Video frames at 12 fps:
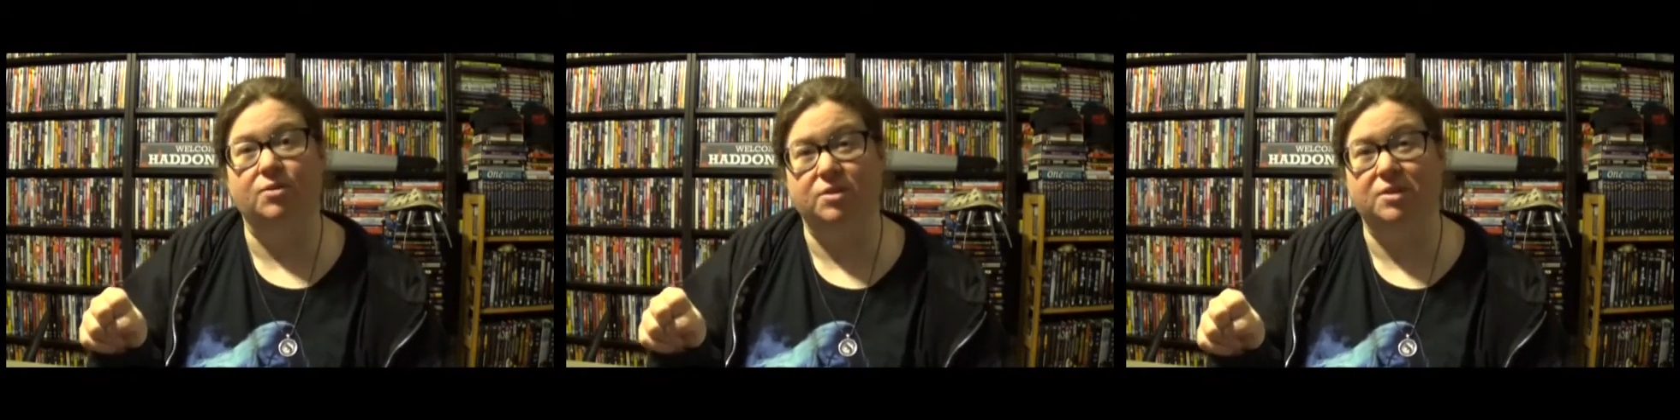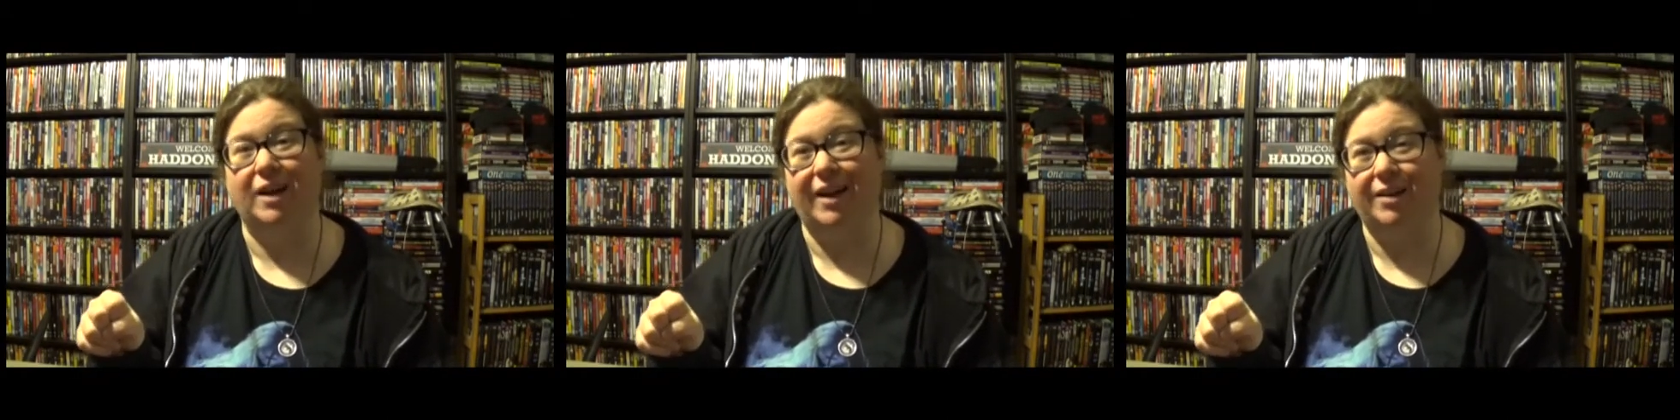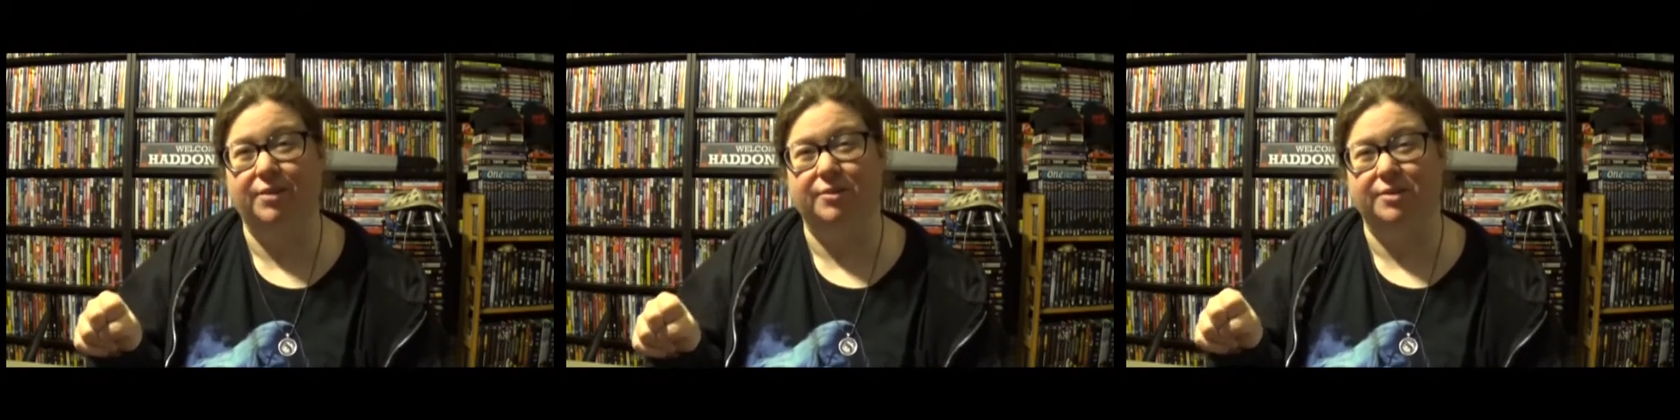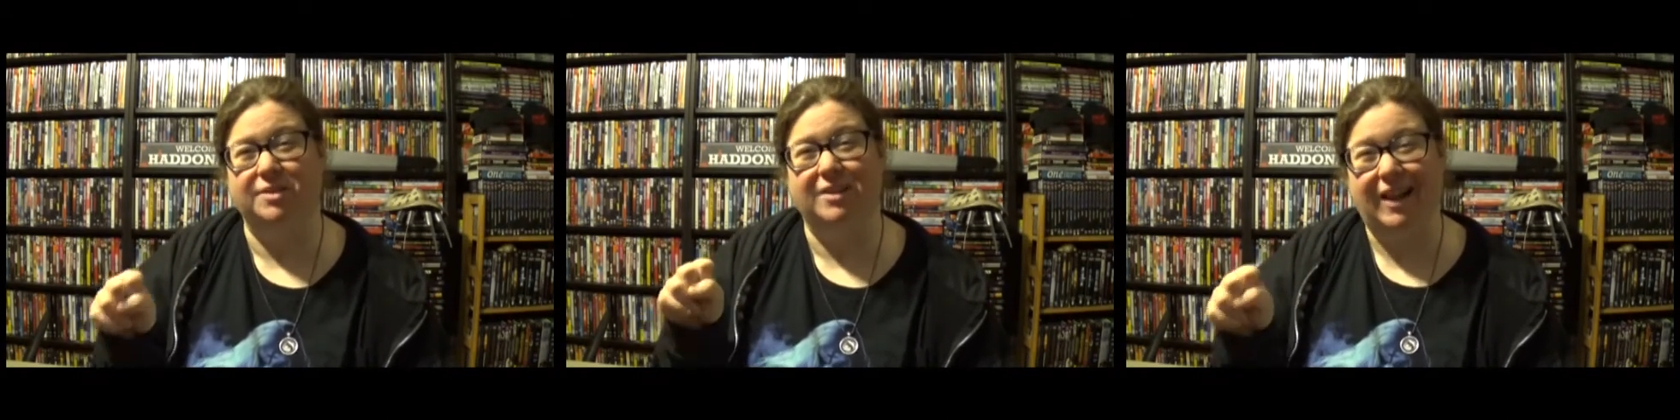style
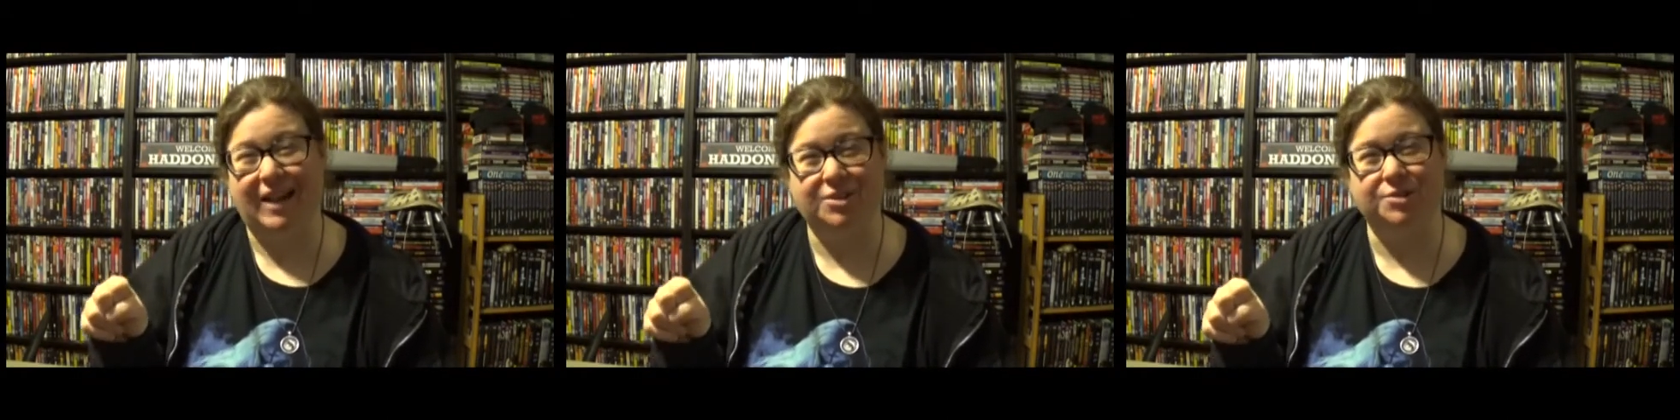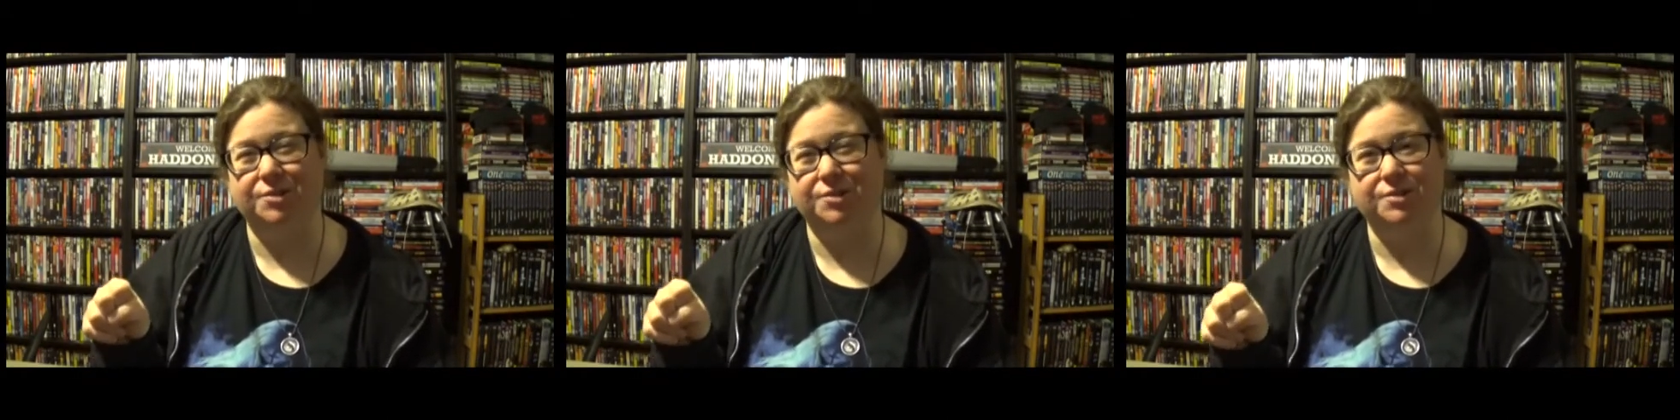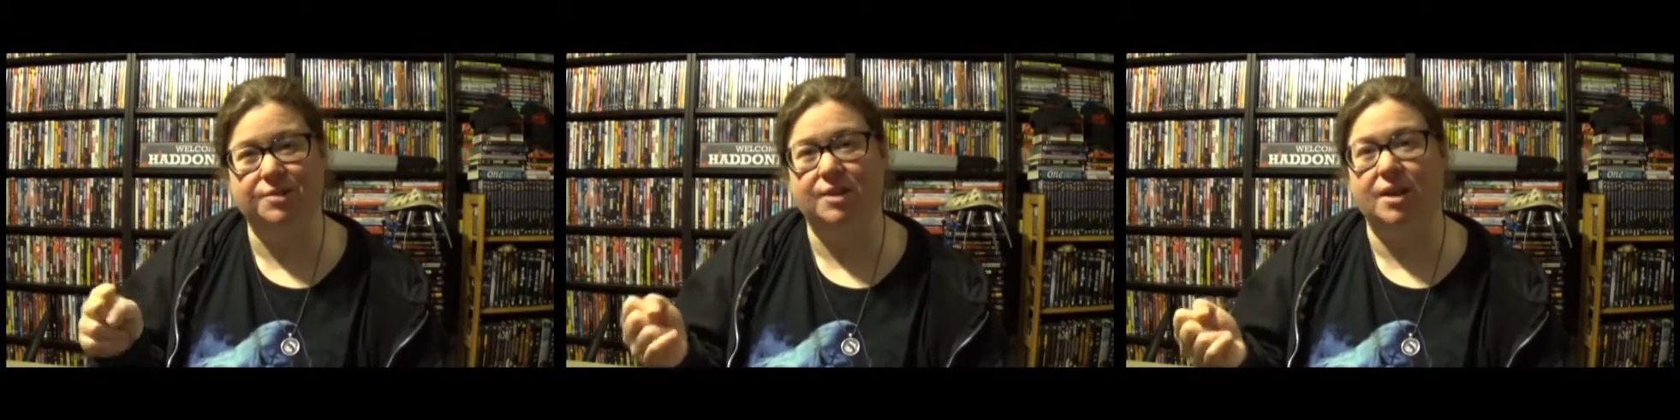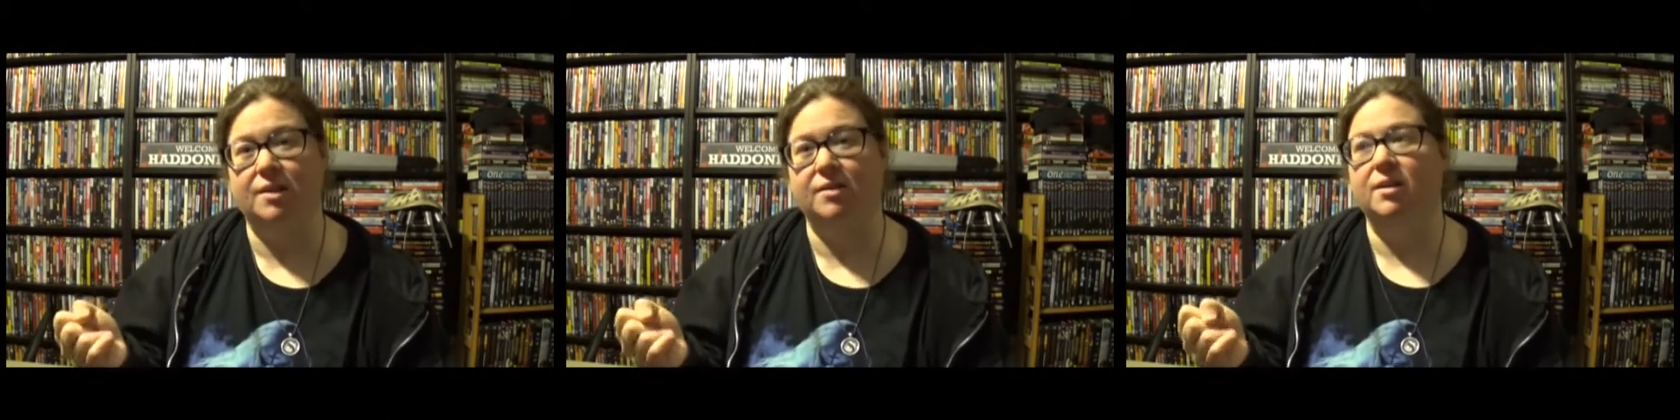slashers
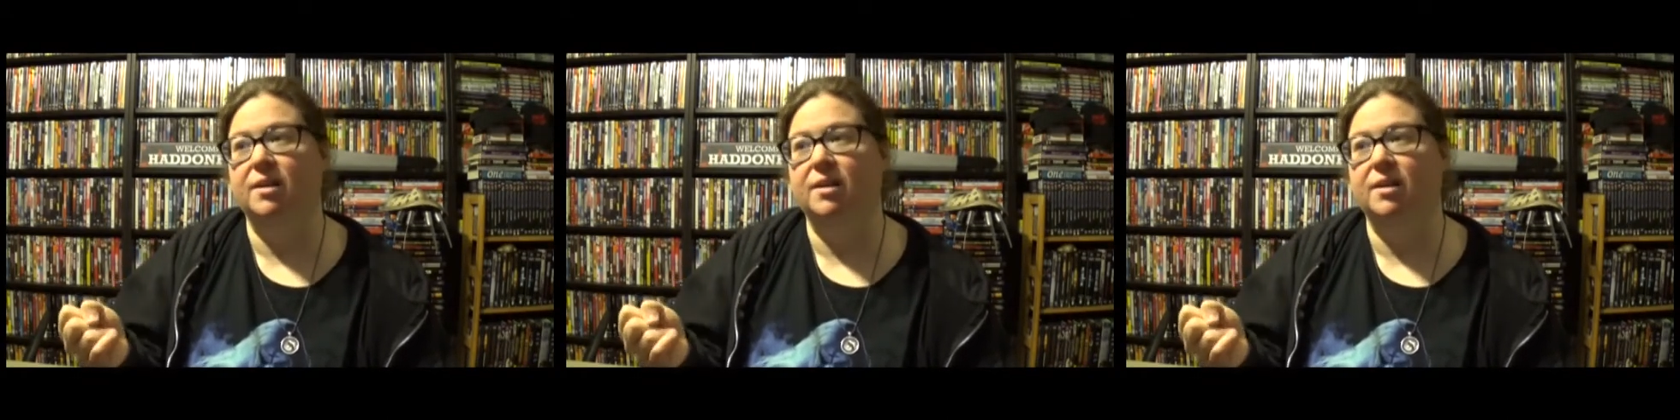that